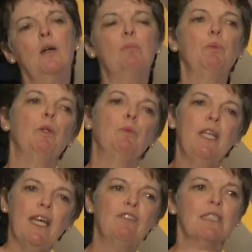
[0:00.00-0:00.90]
But what we
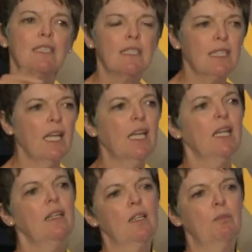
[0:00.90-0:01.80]
have to
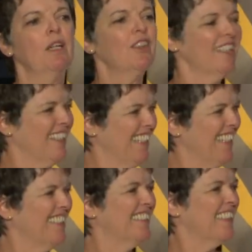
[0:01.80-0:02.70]
say about the
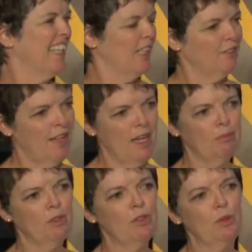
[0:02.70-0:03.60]
things that have
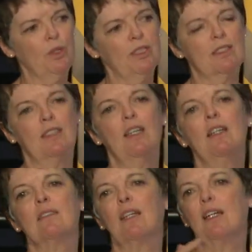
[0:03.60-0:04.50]
happened to us,
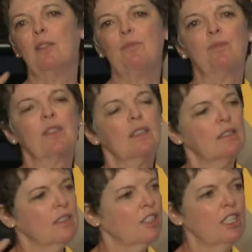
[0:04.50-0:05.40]
um,
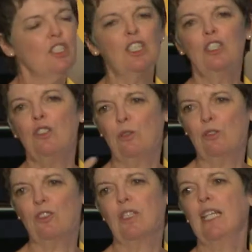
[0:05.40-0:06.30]

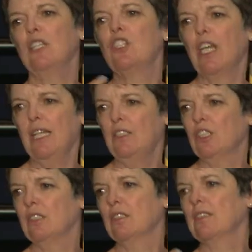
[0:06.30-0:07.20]
continues and
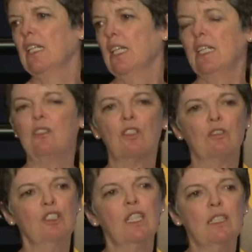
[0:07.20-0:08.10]
changes. And to
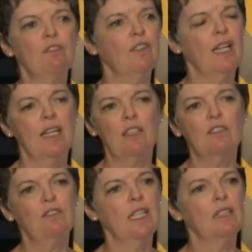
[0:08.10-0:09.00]
look at an
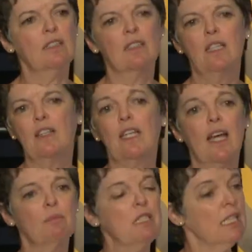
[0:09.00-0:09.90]
event that
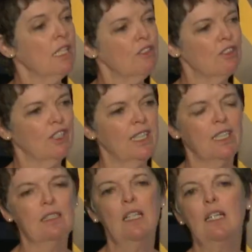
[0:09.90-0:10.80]
happened
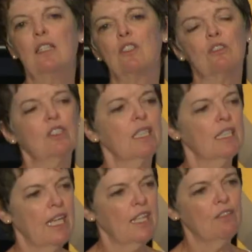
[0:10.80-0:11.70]
yesterday, to look
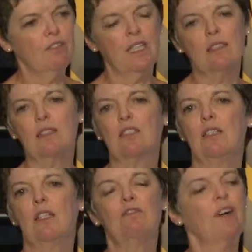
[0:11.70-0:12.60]
at that event
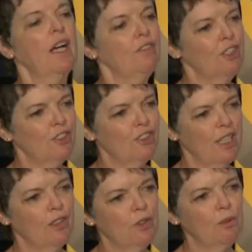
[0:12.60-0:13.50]
five years
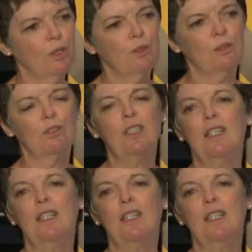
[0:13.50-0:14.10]
down the road,